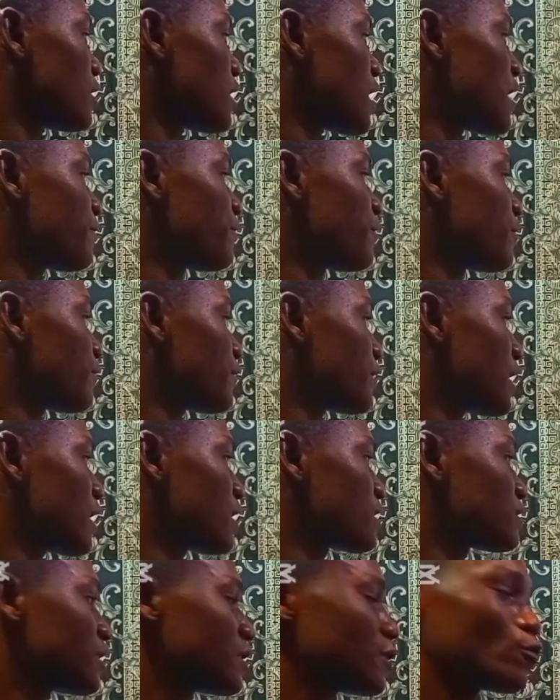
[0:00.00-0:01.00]
f of
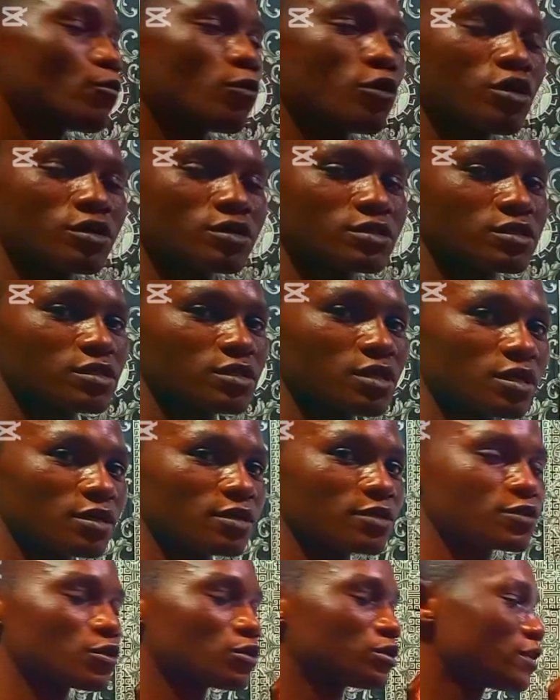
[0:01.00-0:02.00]
x equals,
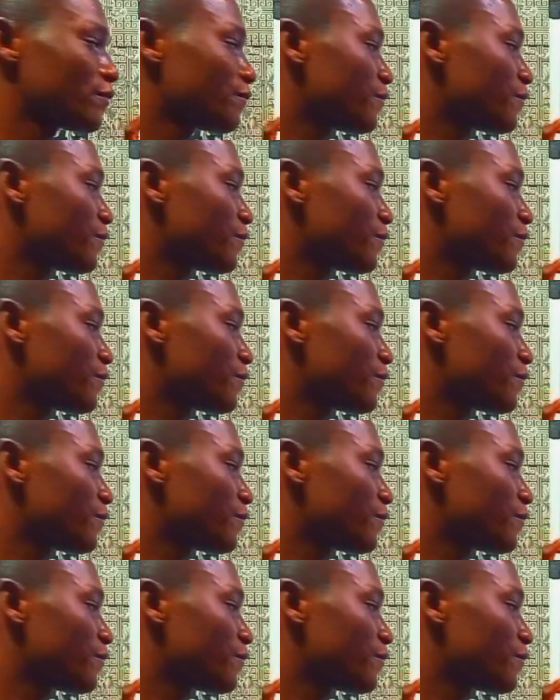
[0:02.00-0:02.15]
so the